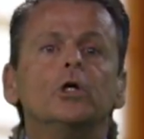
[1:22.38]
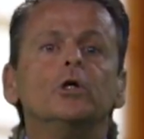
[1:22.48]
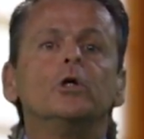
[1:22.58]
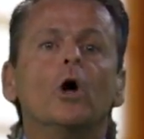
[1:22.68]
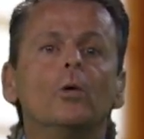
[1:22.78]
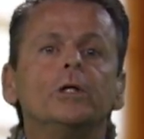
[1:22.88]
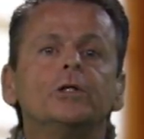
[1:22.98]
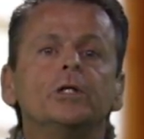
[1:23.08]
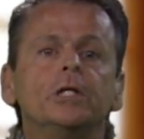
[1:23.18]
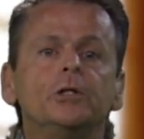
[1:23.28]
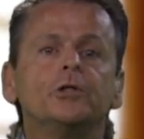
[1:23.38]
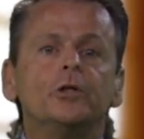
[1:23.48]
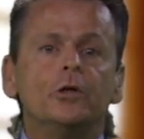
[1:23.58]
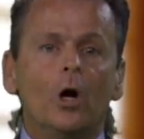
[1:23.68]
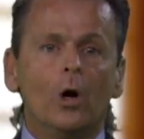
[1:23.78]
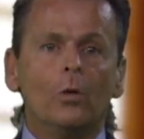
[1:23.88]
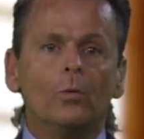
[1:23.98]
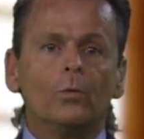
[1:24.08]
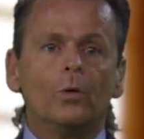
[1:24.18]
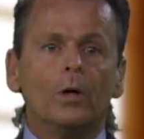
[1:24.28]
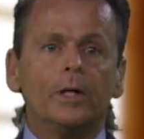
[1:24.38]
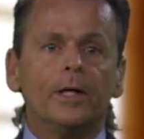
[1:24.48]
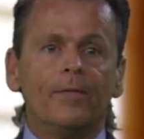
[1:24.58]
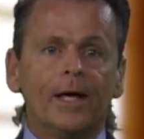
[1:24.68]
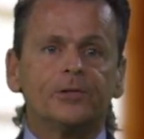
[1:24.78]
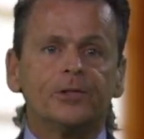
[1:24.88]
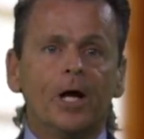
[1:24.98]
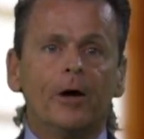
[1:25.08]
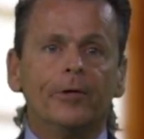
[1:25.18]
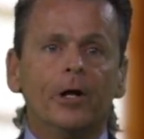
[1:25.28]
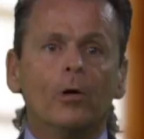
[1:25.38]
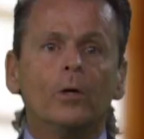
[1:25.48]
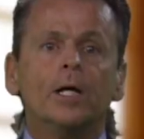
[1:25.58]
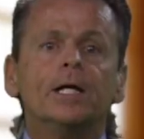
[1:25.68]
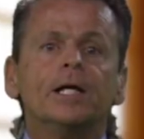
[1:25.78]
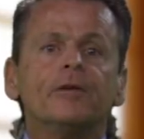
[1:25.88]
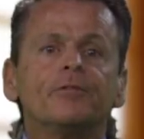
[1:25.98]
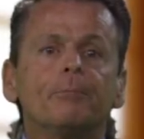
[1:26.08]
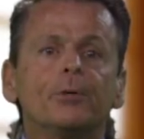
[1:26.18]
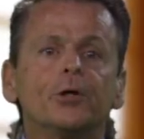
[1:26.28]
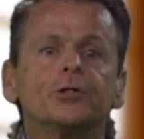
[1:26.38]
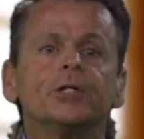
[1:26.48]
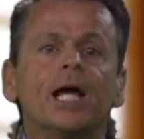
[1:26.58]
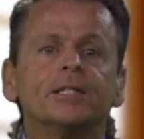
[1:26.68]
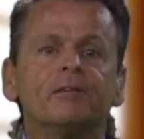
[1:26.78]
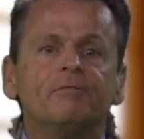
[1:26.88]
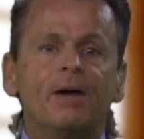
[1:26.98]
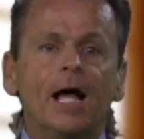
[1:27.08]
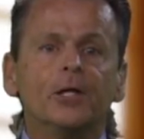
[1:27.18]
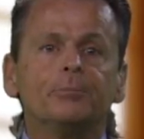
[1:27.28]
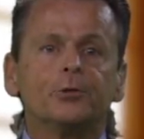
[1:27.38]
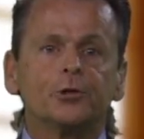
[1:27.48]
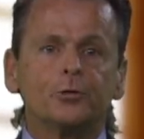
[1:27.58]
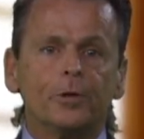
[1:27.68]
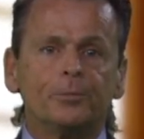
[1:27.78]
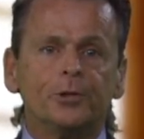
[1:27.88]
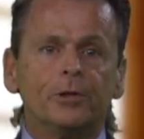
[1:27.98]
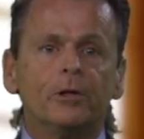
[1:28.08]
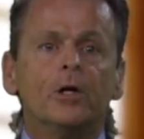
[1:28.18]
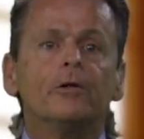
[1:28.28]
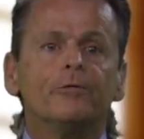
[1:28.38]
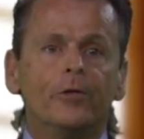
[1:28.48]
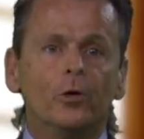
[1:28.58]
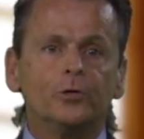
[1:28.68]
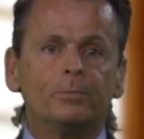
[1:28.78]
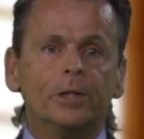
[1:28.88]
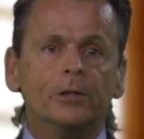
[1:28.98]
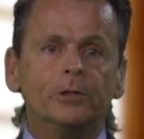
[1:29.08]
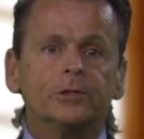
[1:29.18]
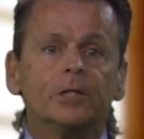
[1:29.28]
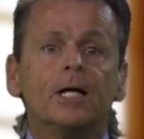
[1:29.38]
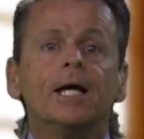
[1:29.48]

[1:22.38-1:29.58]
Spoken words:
You're going to need to know in that scenario if the person has a valid prescription for those pills.